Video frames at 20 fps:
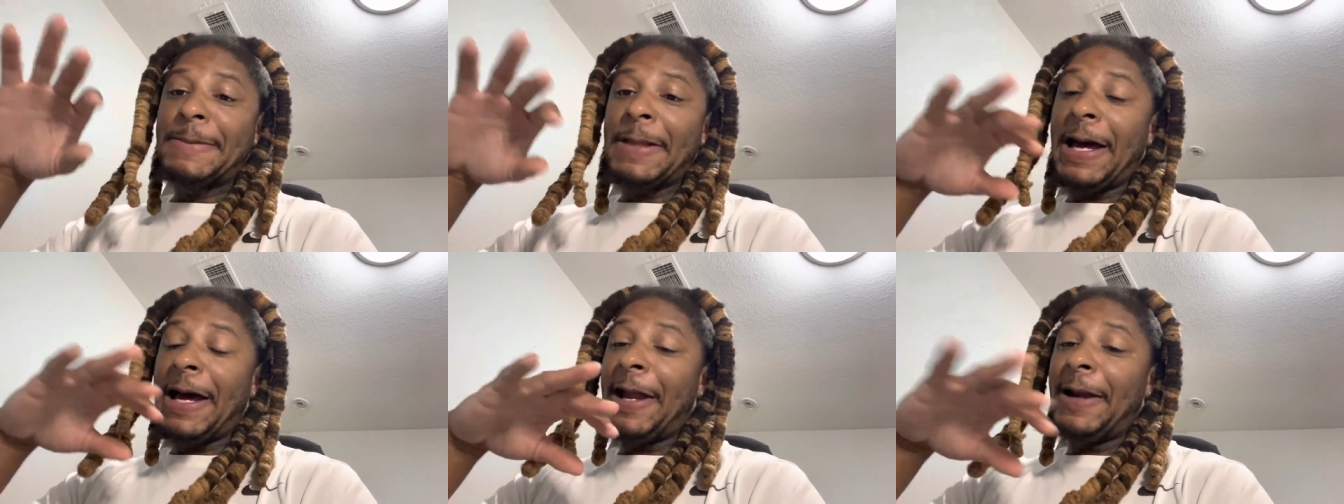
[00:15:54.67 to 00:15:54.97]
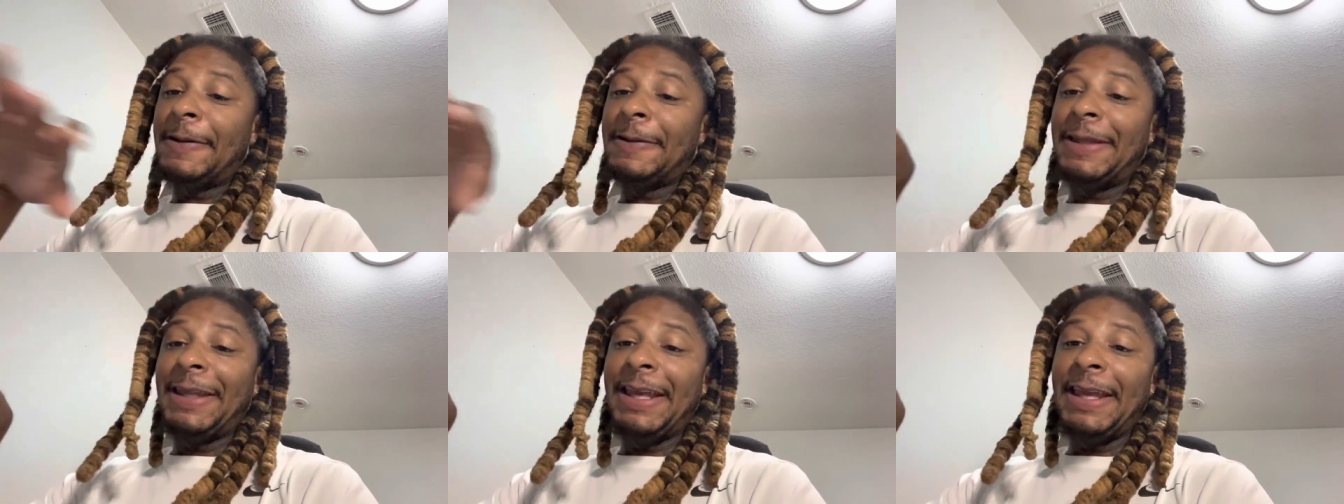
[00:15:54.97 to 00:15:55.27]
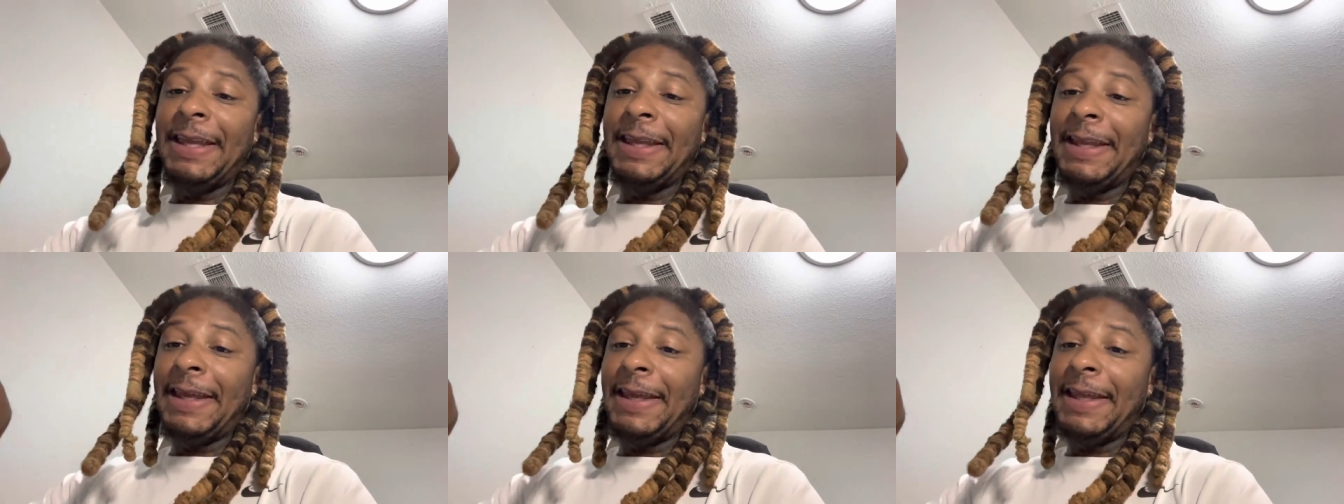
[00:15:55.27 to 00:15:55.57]
I don't
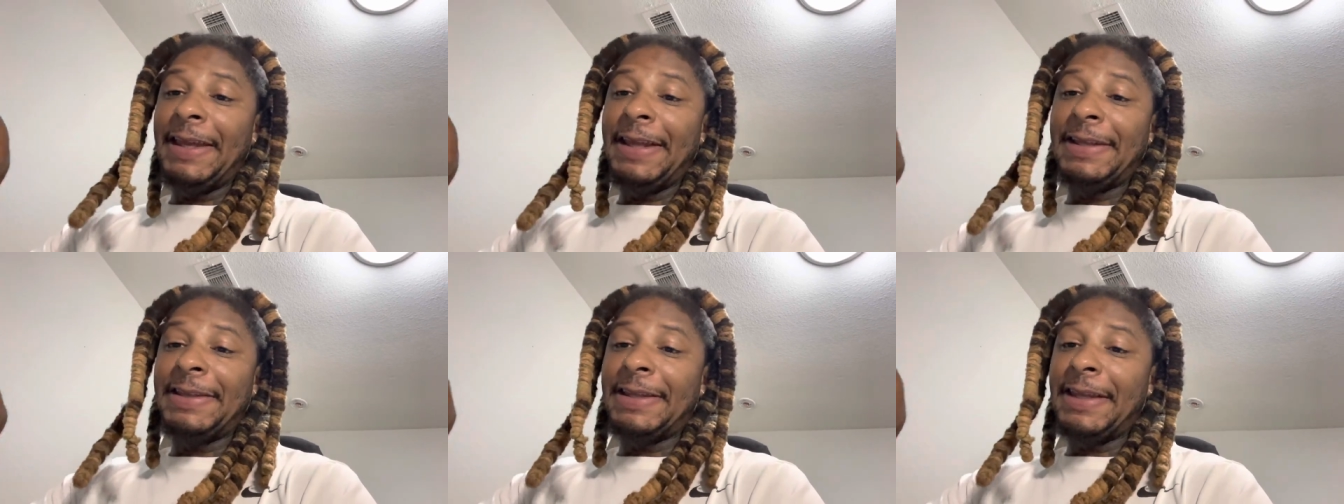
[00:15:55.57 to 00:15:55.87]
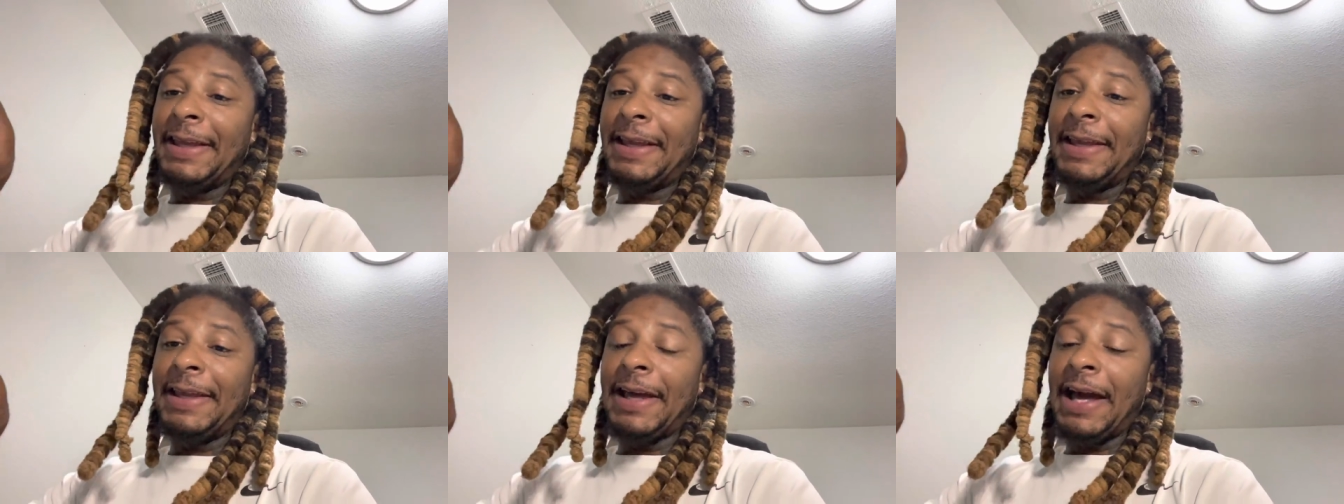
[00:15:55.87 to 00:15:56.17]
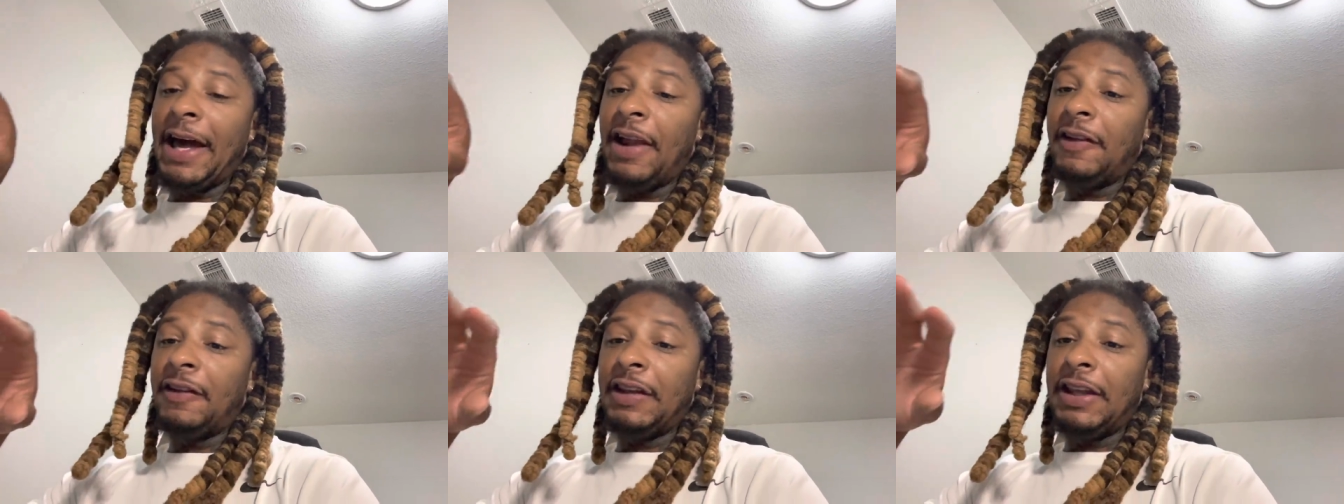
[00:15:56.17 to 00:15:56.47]
need anything.
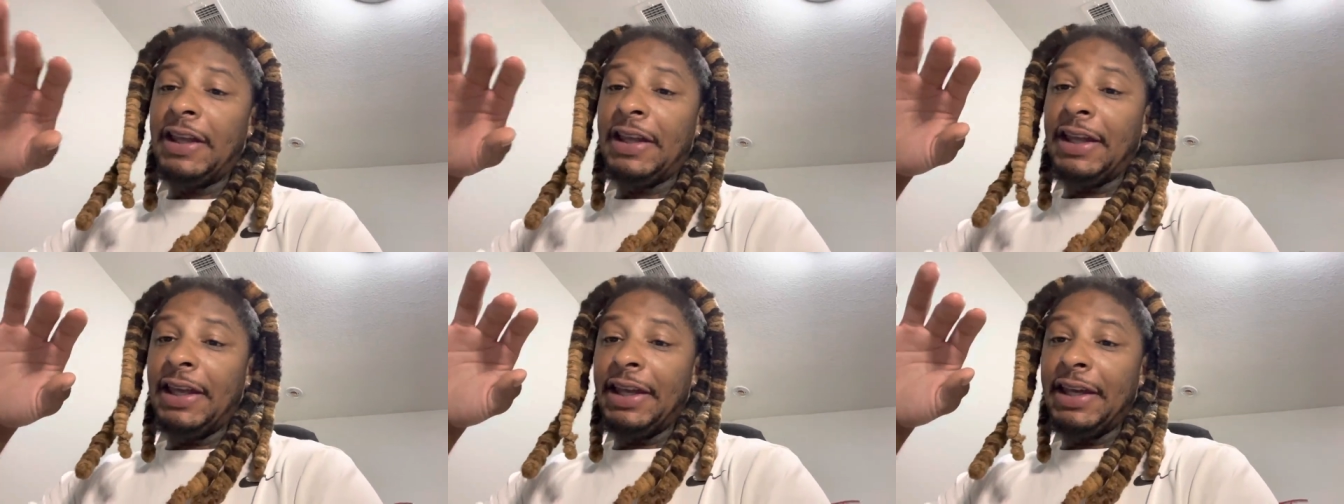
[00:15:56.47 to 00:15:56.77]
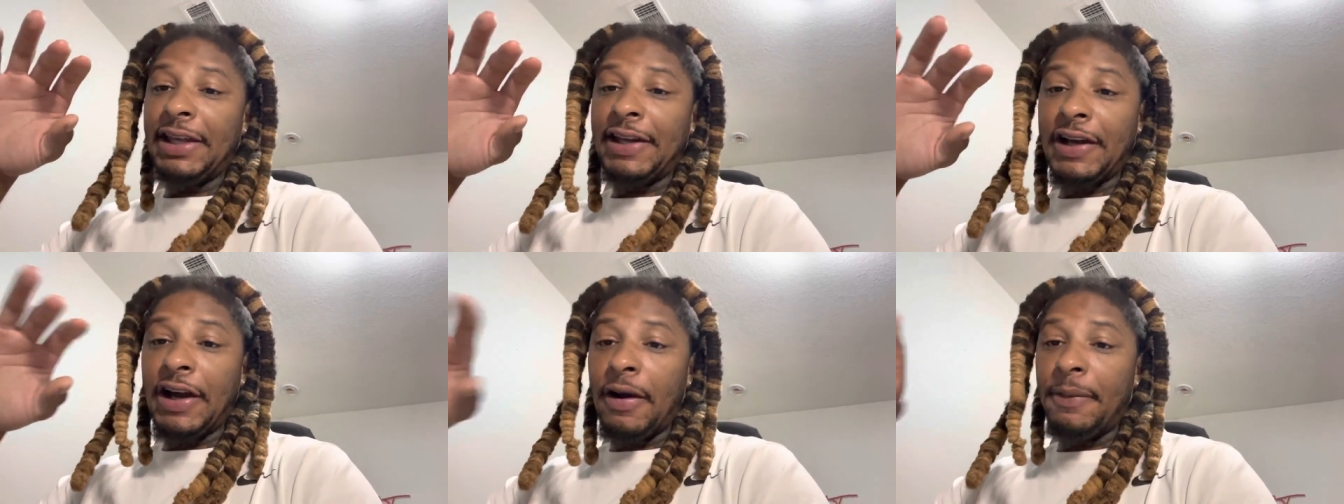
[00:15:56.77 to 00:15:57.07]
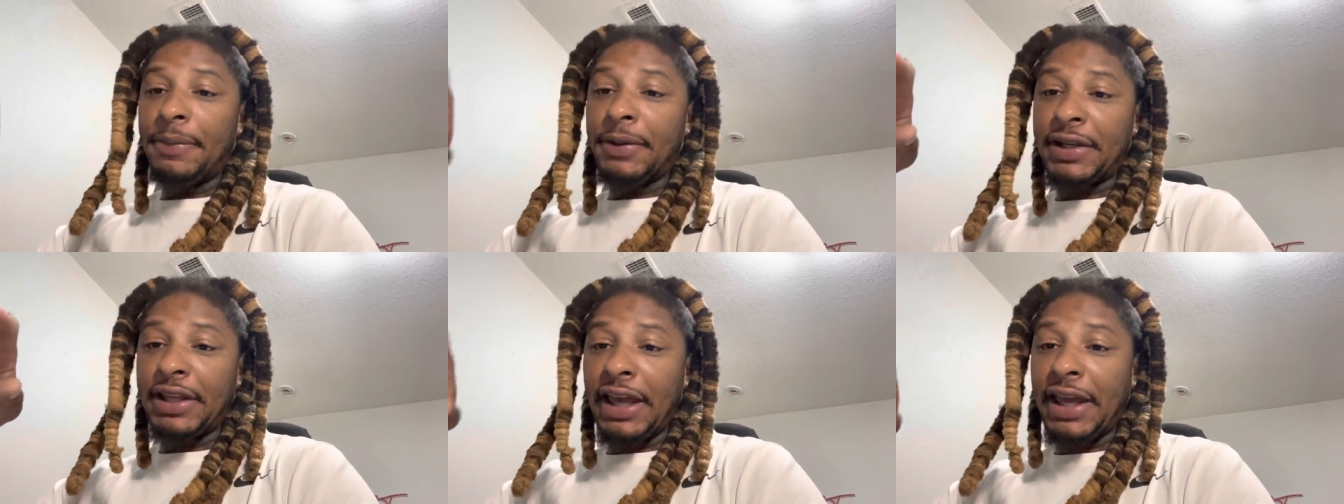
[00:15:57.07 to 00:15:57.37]
I don't need any
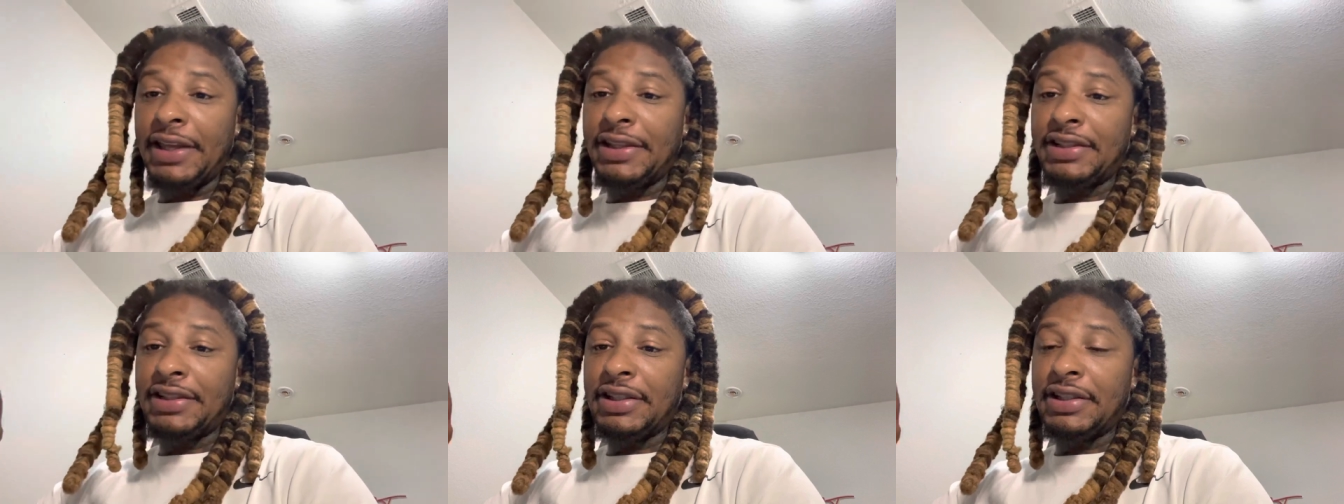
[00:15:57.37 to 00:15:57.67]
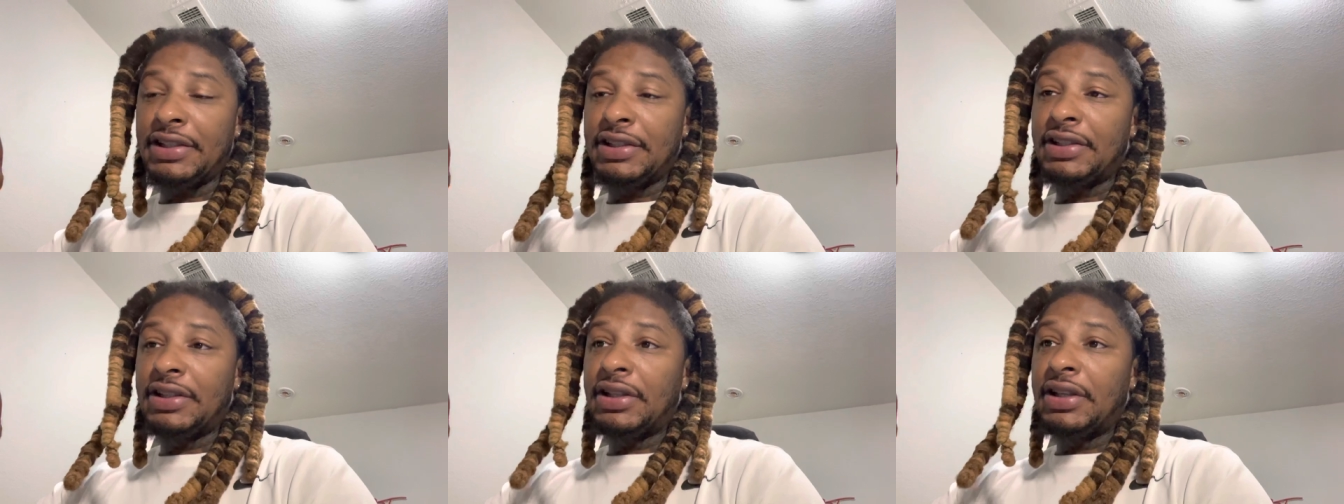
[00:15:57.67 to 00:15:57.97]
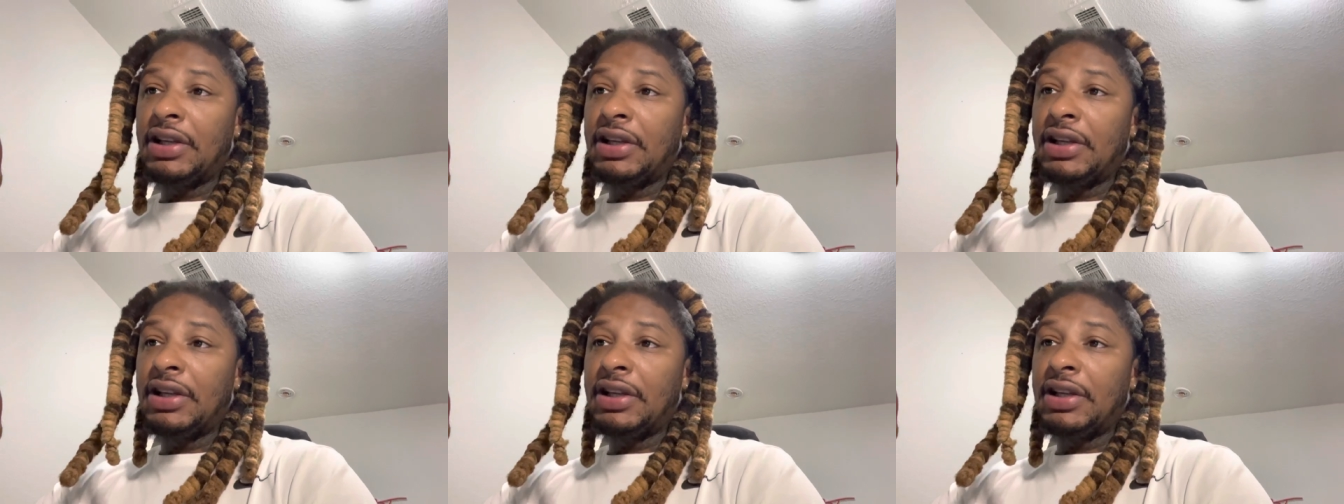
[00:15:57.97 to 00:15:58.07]
complications.